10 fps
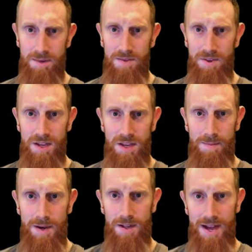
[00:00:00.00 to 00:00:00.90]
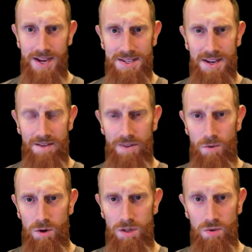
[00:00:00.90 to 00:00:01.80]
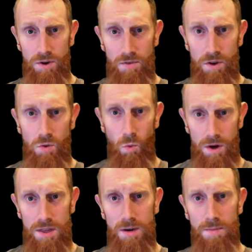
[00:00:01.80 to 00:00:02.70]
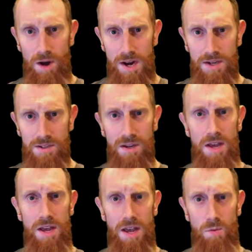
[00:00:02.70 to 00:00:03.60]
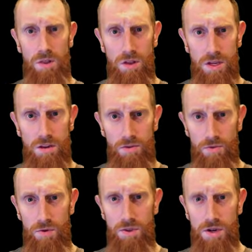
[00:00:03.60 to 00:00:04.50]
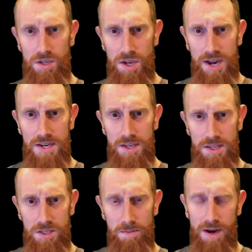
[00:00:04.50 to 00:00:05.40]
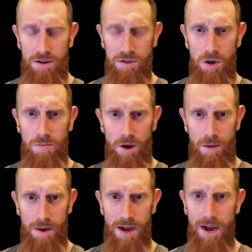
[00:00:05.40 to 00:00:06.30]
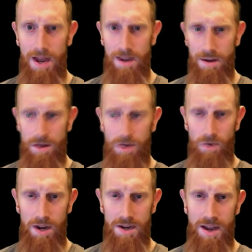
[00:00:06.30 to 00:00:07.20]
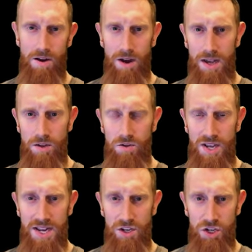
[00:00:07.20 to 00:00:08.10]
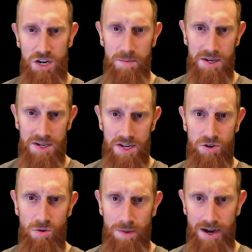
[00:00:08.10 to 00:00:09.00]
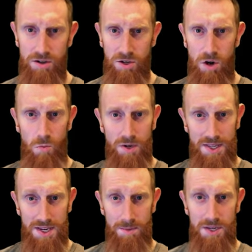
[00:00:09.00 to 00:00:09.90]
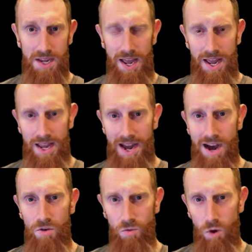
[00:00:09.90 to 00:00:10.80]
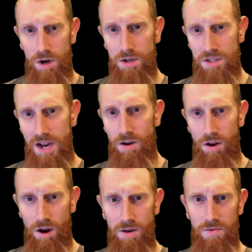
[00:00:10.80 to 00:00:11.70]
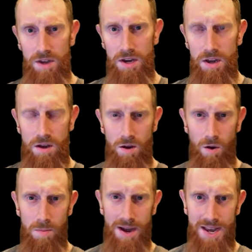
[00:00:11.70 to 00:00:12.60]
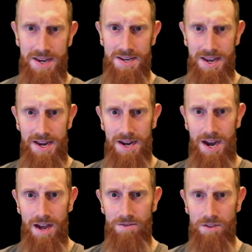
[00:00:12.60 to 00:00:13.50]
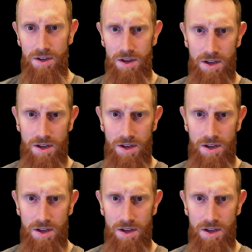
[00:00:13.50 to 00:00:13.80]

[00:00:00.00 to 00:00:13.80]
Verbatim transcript: me via email asking if I wanted to review one of their products, and when looking through their site, this microscope caught my eye. Right now, I use a cheap digital microscope when attempting a Kyle Royer style guard fit on my hidden tang knives.